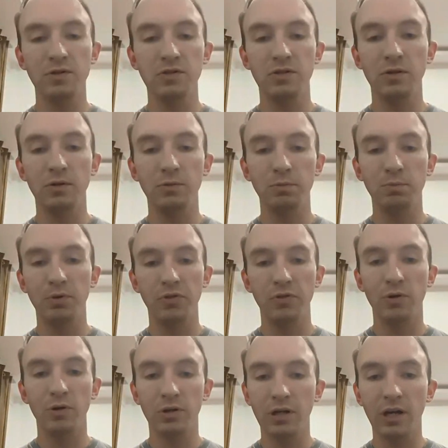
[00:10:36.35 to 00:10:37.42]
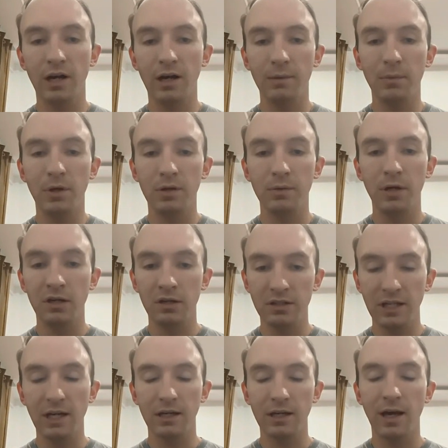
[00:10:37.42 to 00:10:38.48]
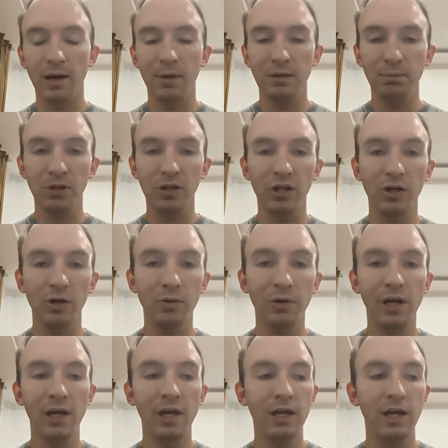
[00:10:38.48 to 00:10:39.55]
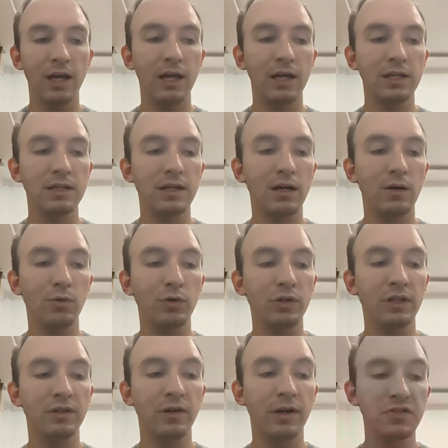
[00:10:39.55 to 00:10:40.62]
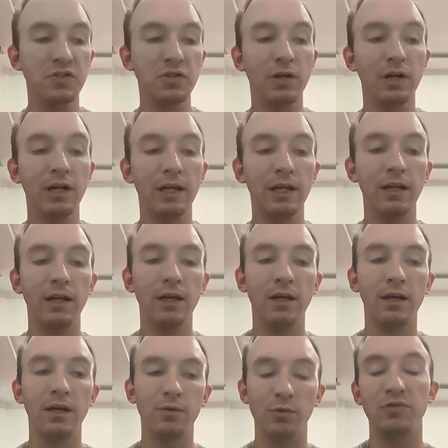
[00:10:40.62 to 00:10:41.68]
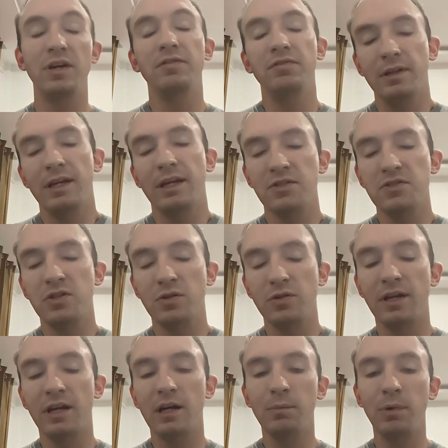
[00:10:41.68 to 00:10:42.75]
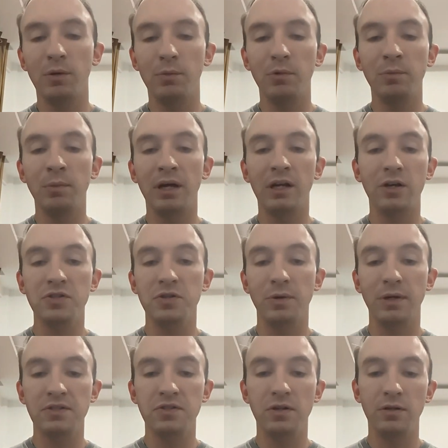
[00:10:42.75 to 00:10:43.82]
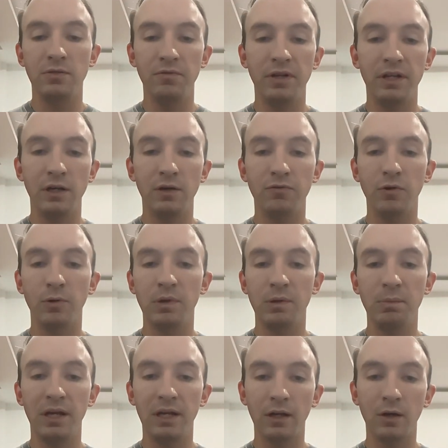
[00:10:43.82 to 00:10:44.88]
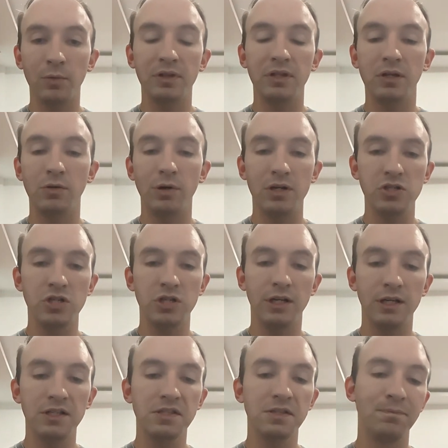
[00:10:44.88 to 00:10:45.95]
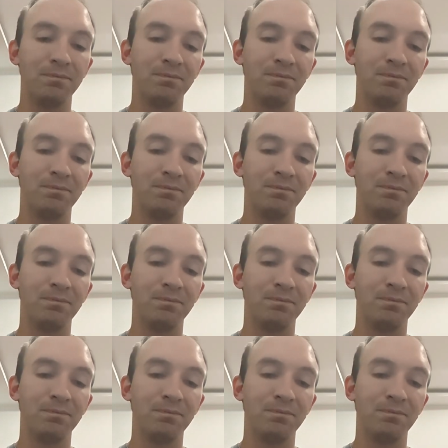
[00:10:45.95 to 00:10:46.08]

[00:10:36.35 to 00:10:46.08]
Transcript: So throw a comment below, and we'll either answer it. We'll definitely answer you there, but we might also answer it in video form depending on what the question is.